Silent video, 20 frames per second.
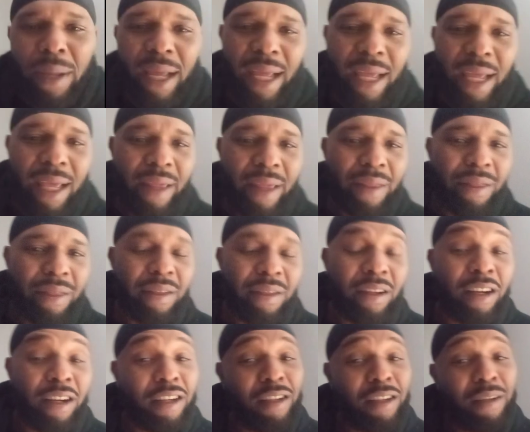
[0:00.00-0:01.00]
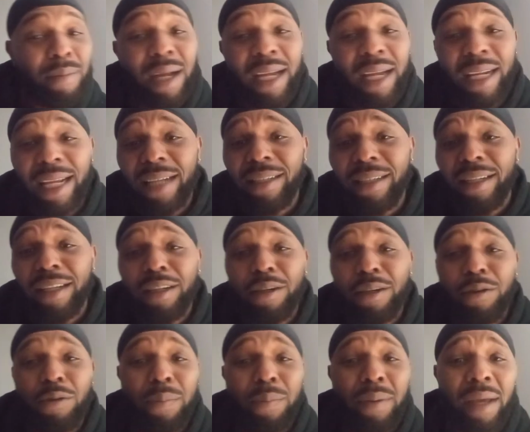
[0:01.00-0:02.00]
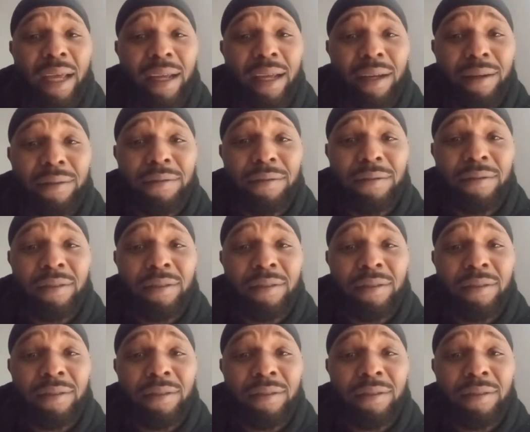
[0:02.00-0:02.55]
path. Everybody got their own path.